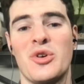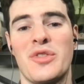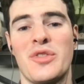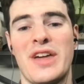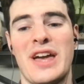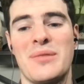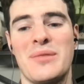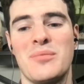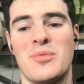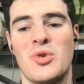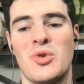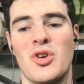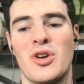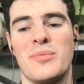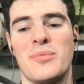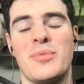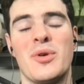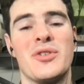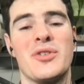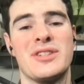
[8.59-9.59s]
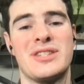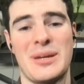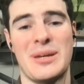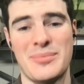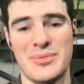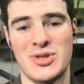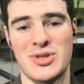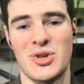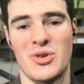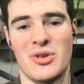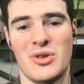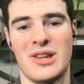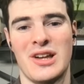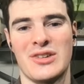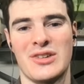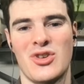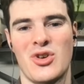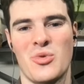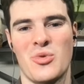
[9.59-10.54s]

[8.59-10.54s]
All that and more on a bonus episode of Locked on